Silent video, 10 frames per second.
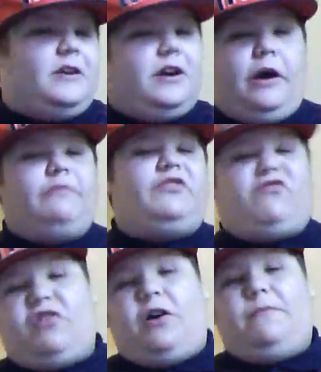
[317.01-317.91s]
comes
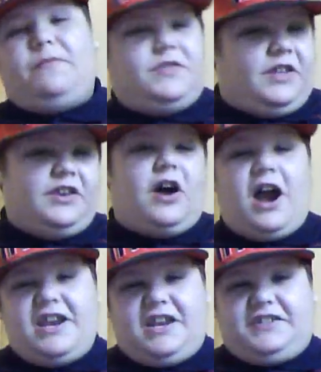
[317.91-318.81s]
from the
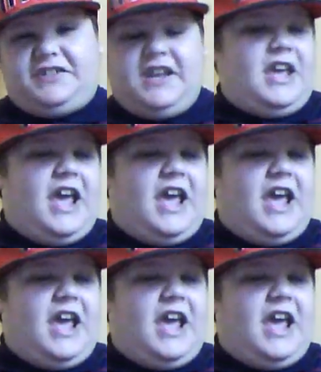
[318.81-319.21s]
90s.